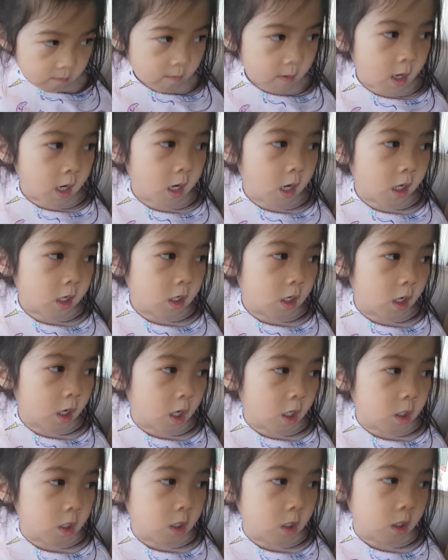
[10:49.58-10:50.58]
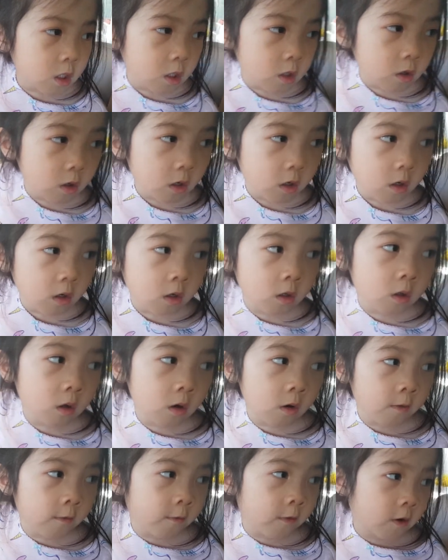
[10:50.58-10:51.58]
And I color all
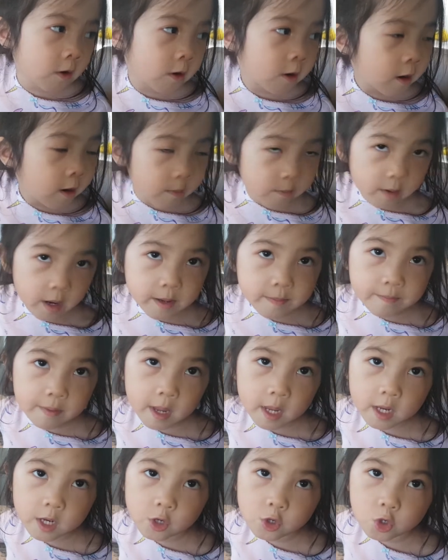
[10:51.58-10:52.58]
over my page.